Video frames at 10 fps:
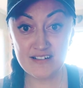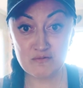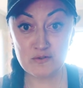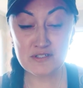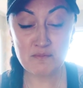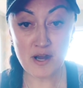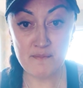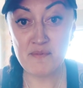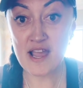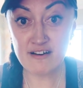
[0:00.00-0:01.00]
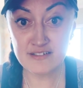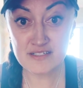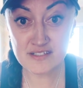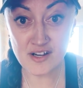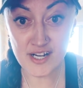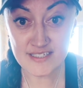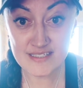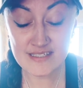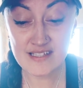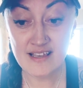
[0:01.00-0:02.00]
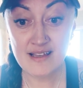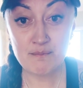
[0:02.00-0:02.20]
It was my parasites.